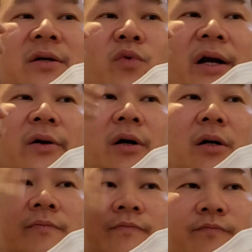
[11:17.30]
what I
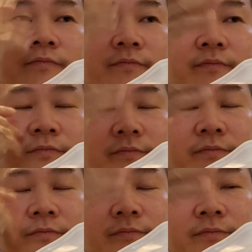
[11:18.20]
call
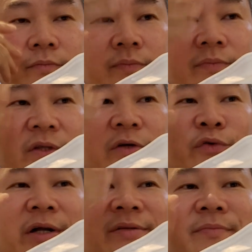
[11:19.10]

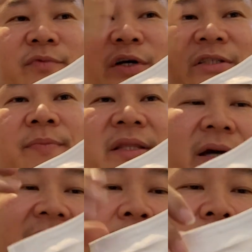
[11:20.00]
transmit
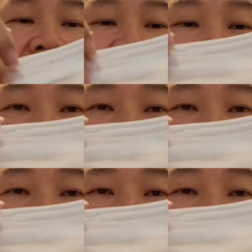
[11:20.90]
the airborne.